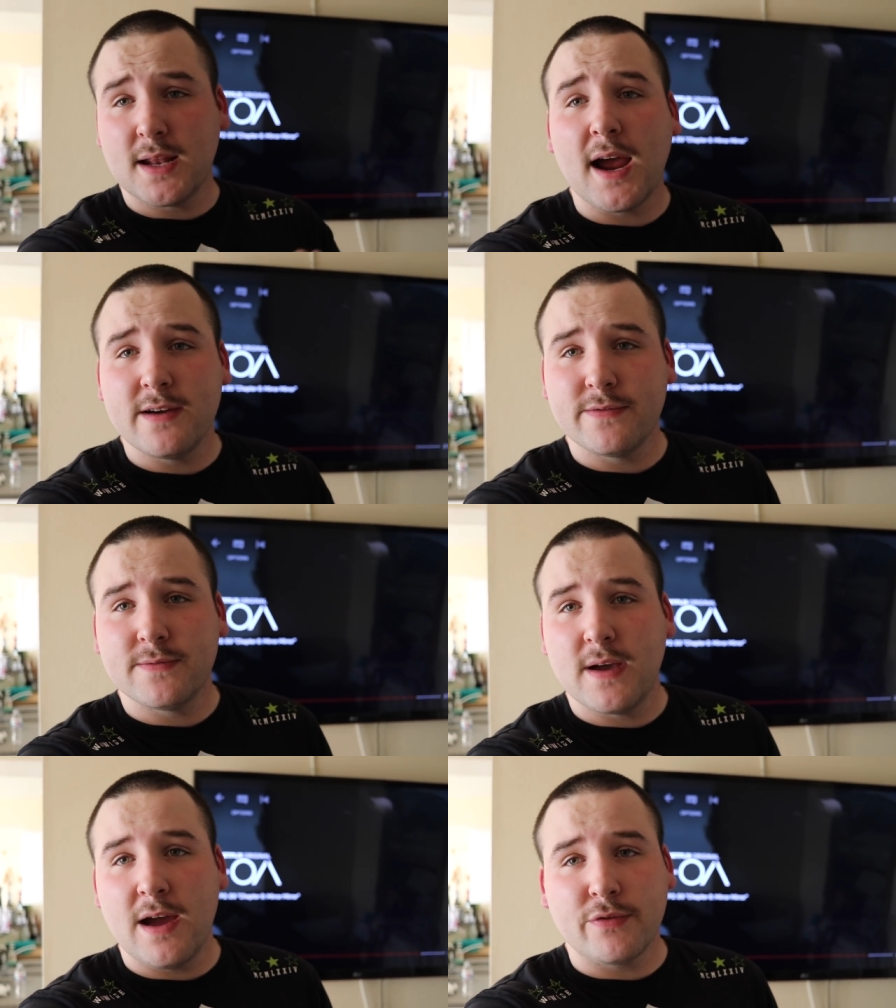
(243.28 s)
that I have
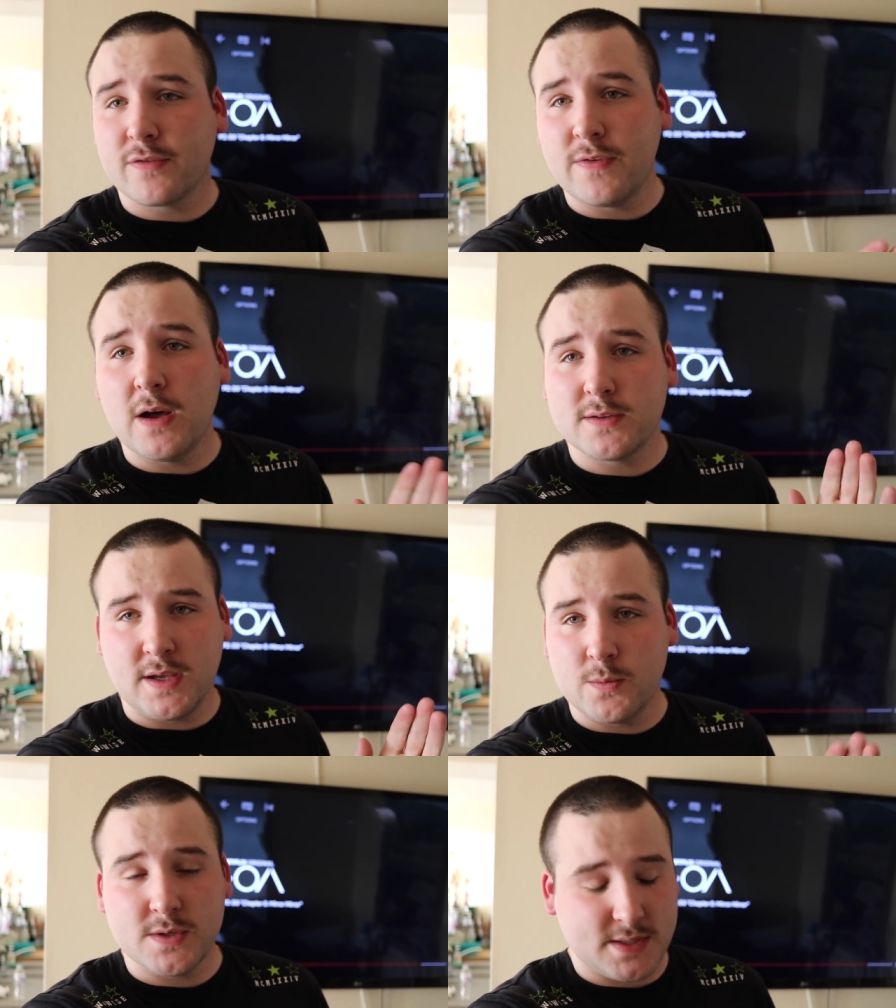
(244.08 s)
ever felt.
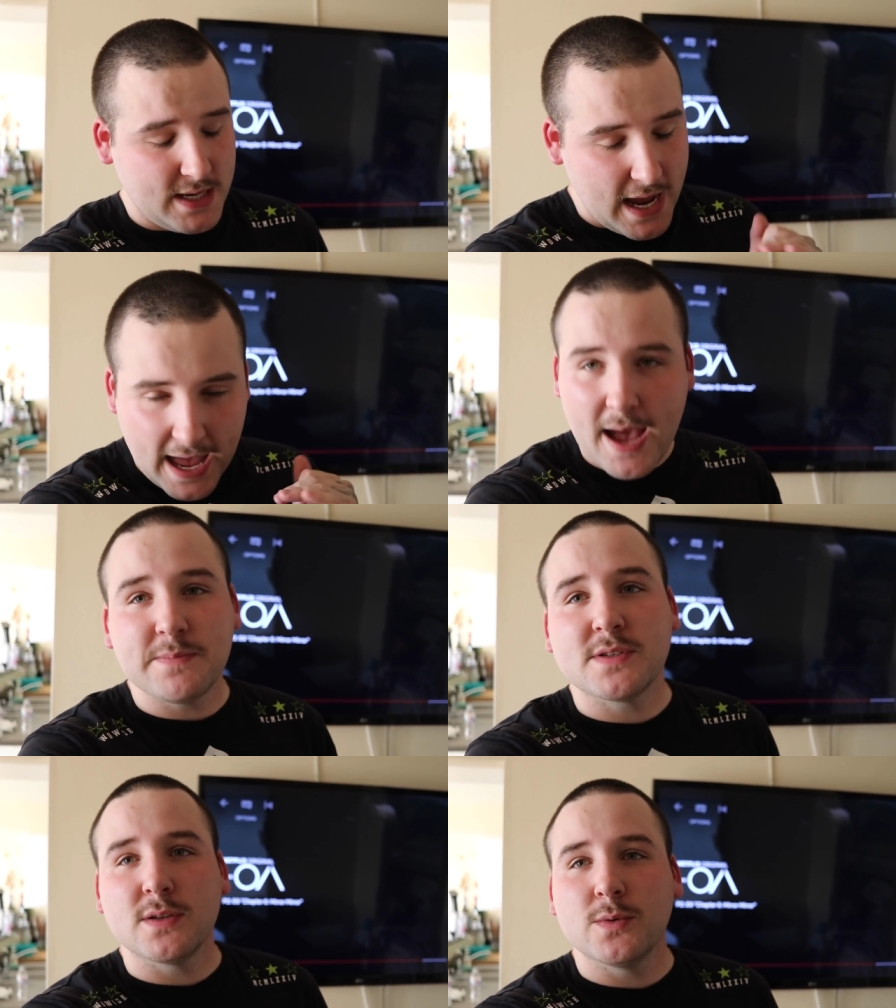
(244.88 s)
It was
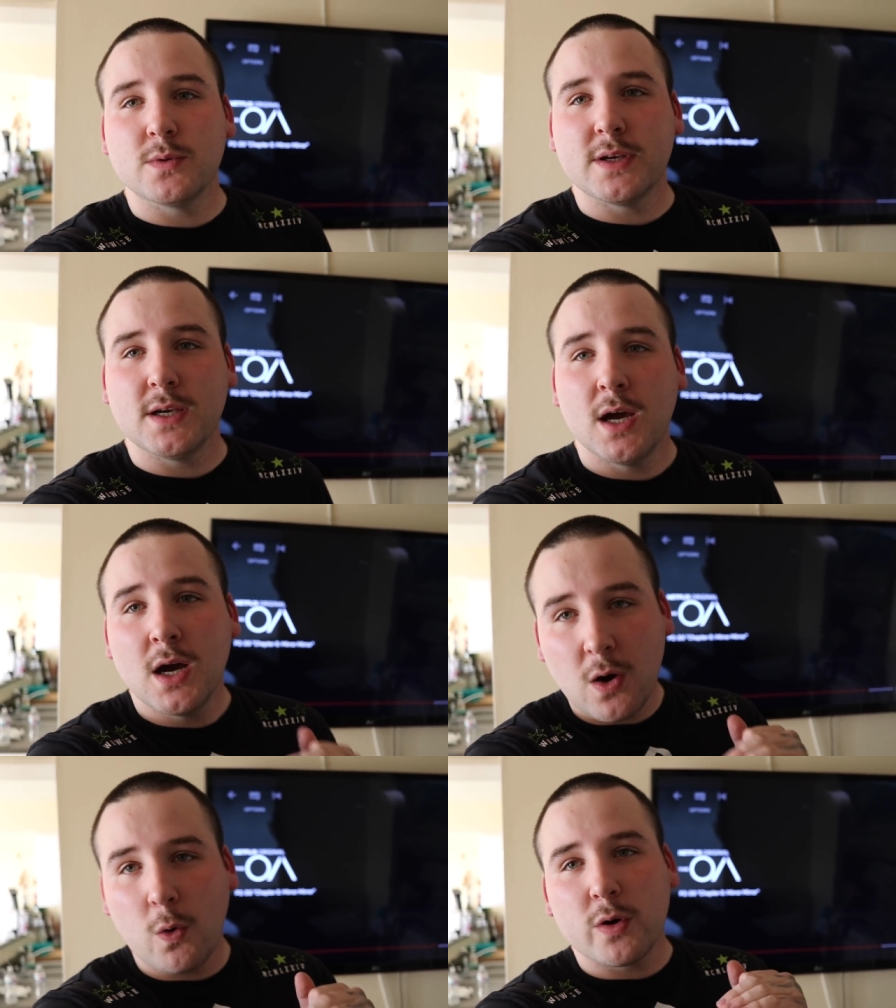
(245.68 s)
absolutely
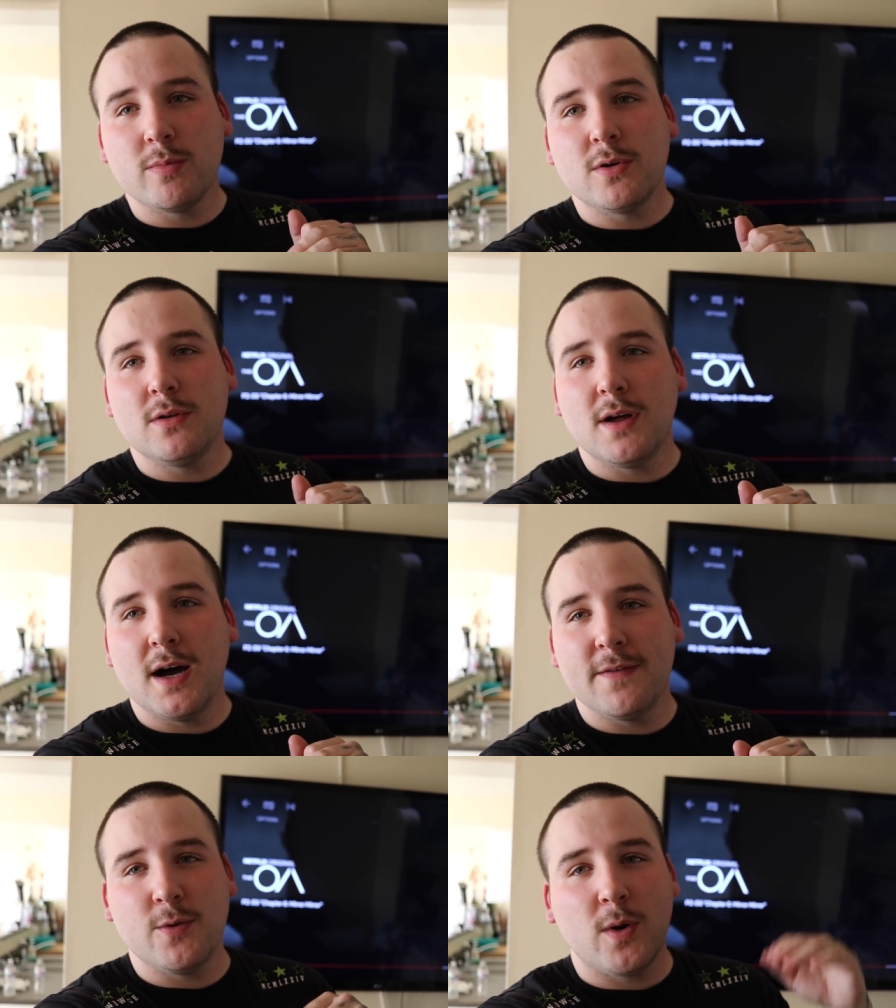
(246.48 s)
horrible.
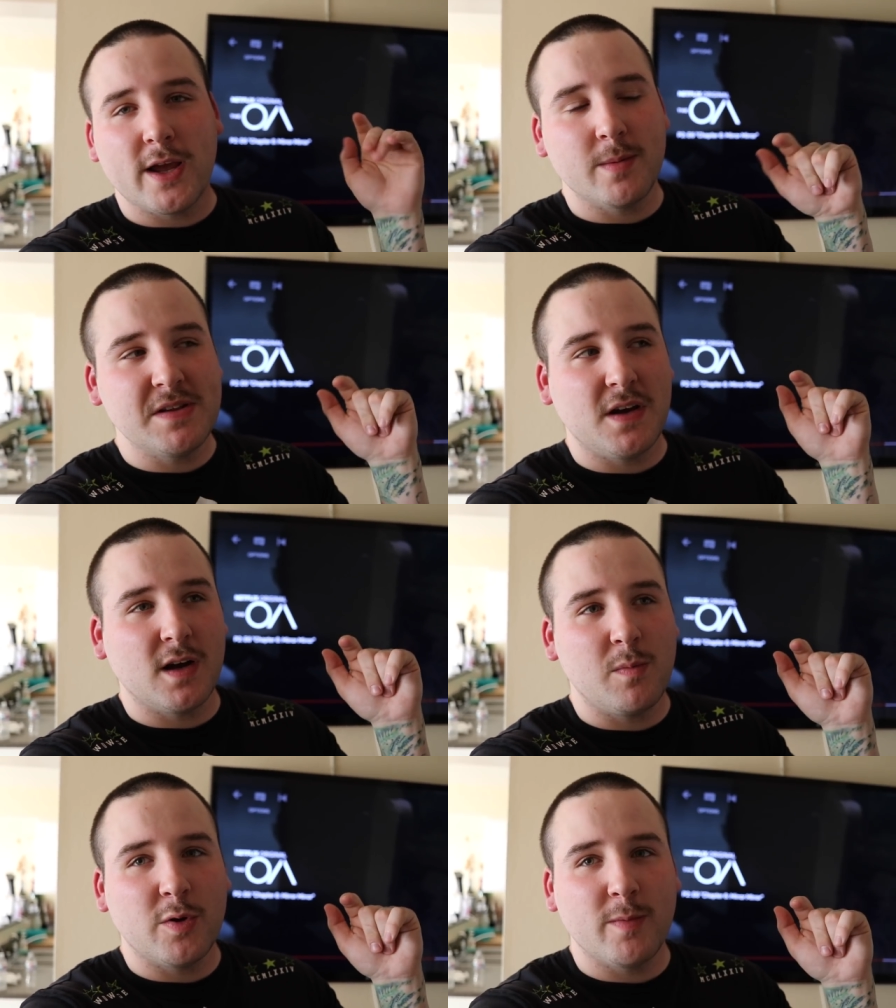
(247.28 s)
Uh, if you want to hear me
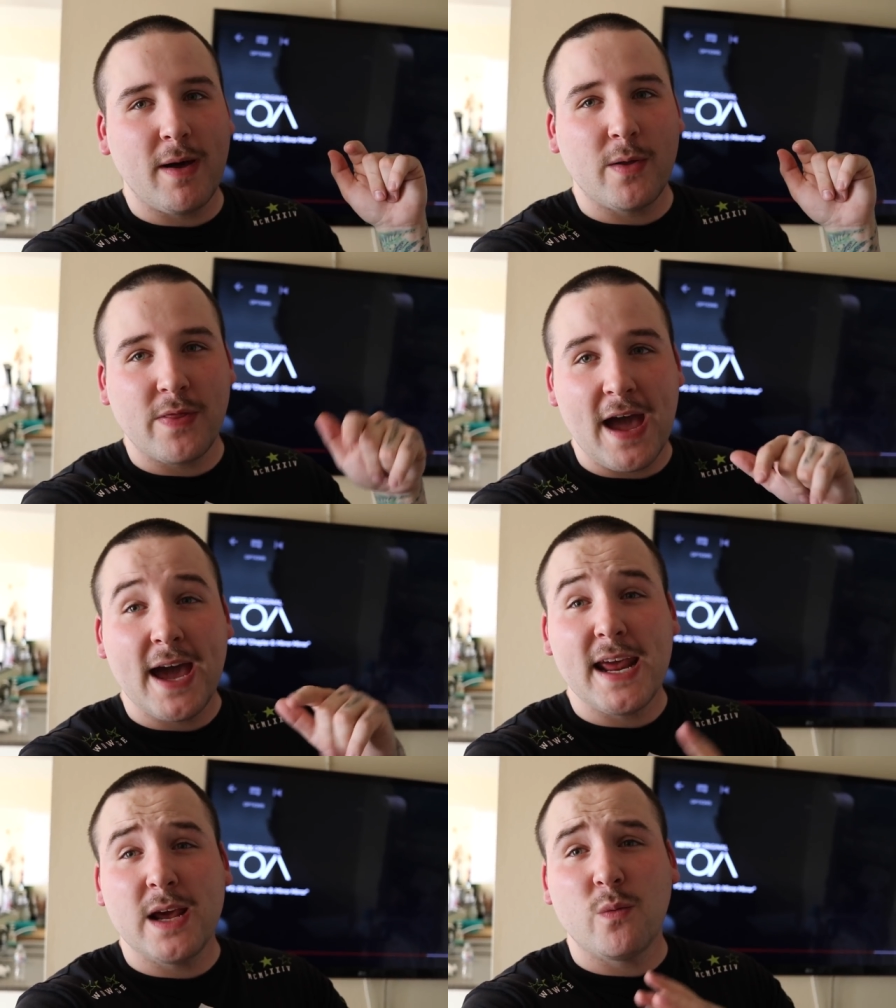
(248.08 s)
talk more about
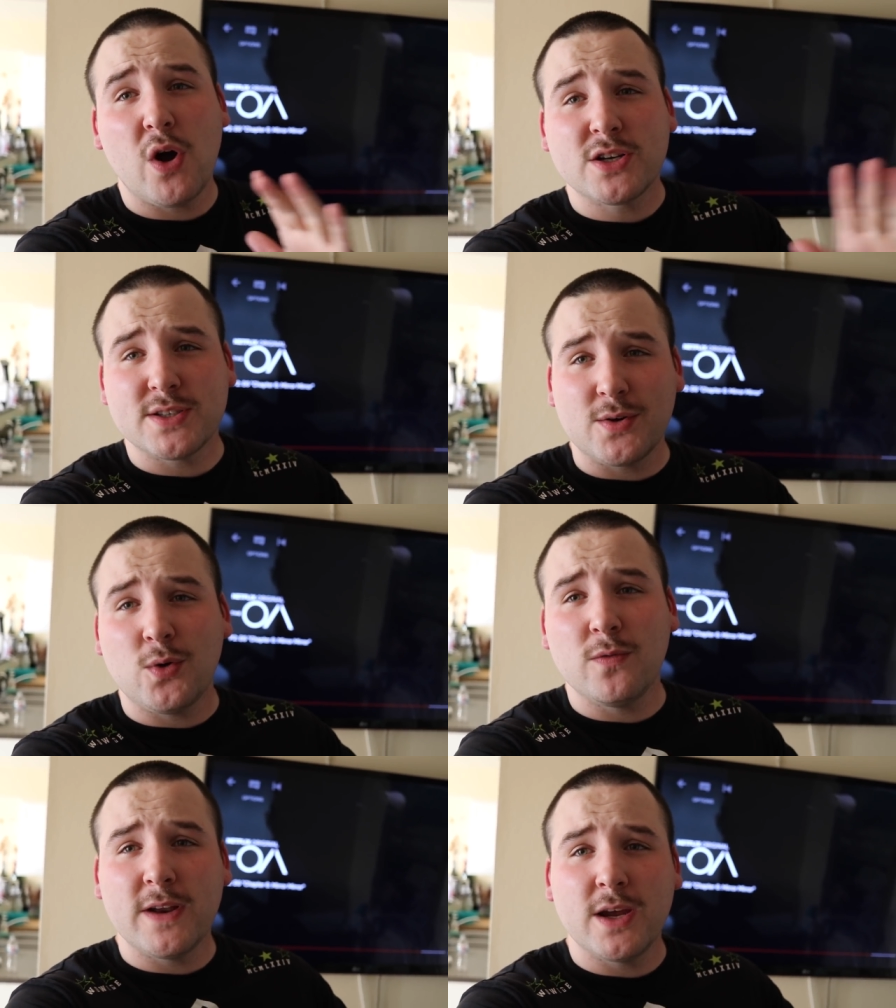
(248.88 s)
that and watch the
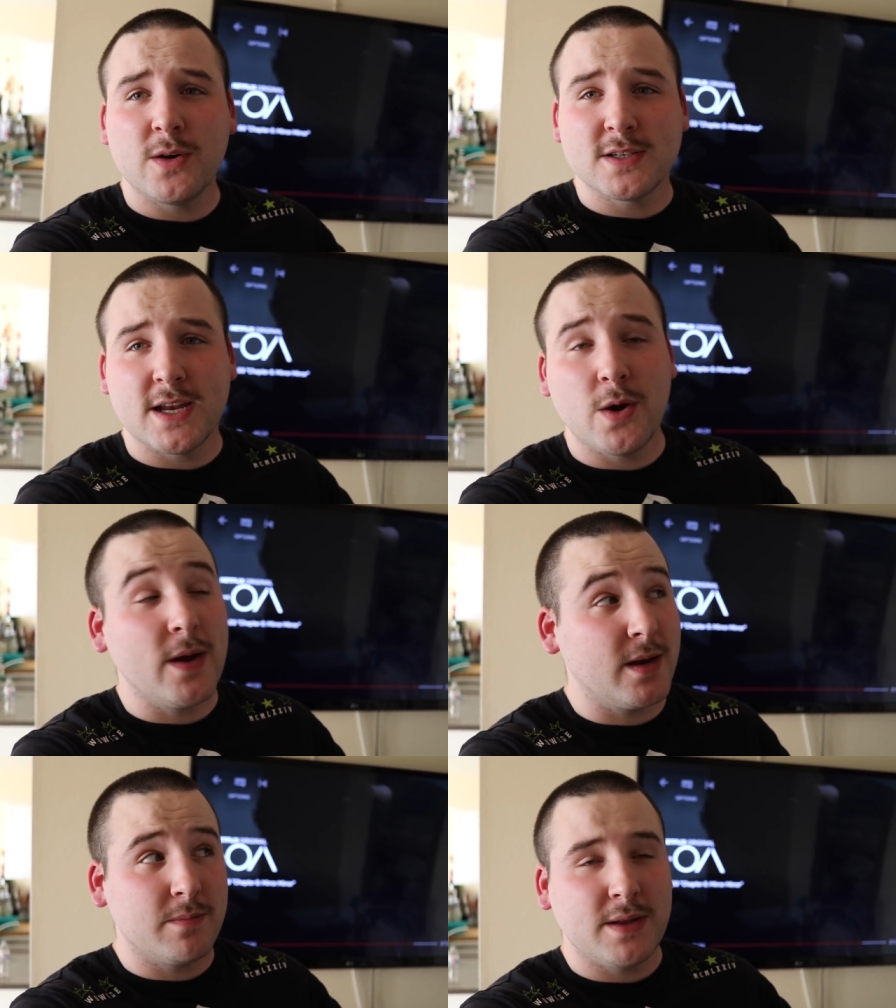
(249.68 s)
whole video, because I know
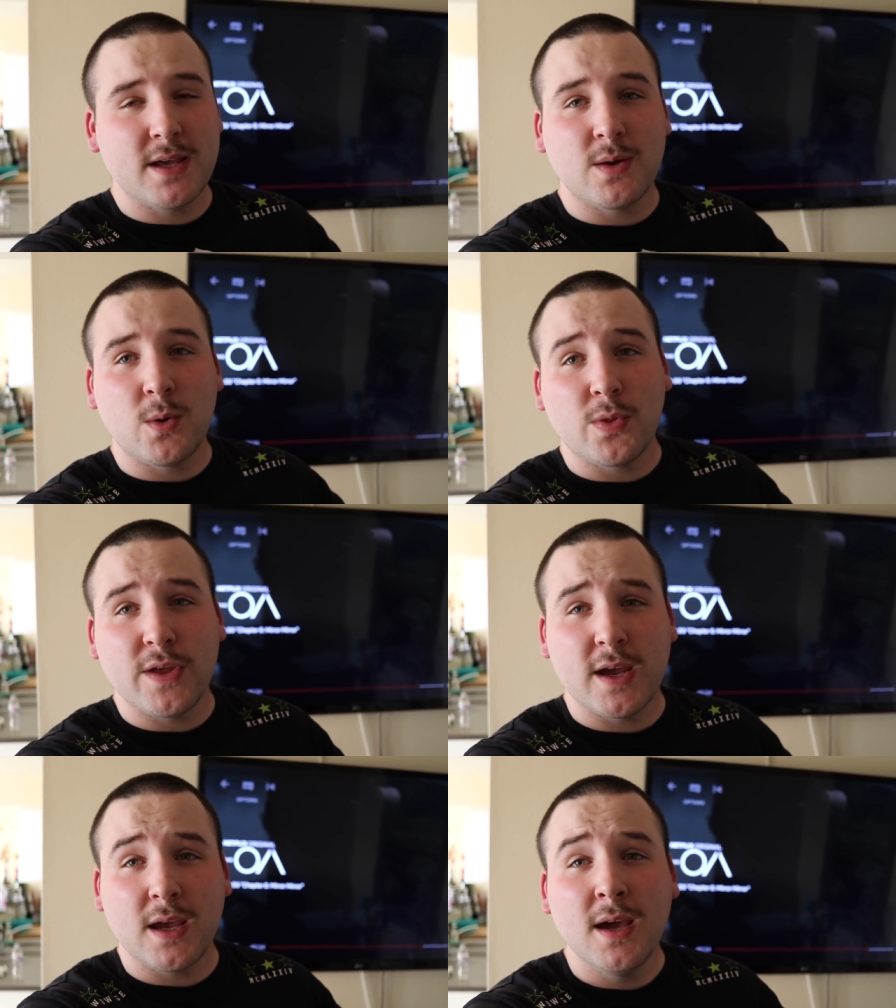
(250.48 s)
I didn't play the whole
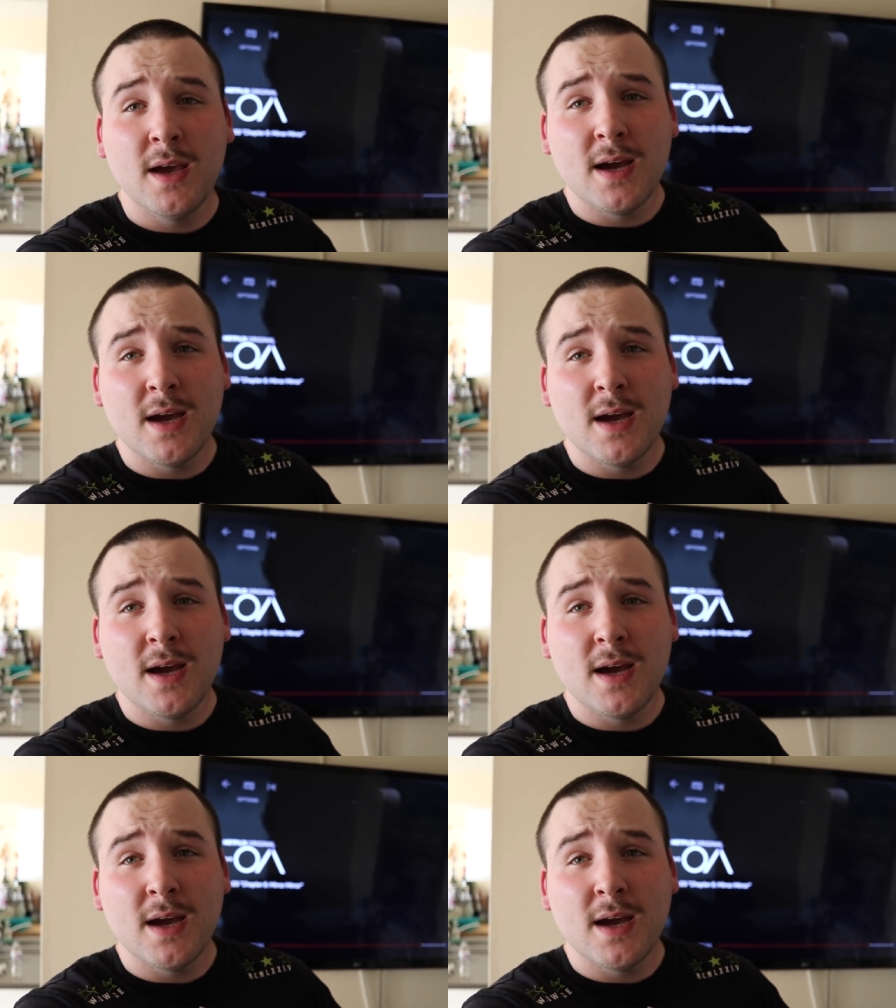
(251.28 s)
thing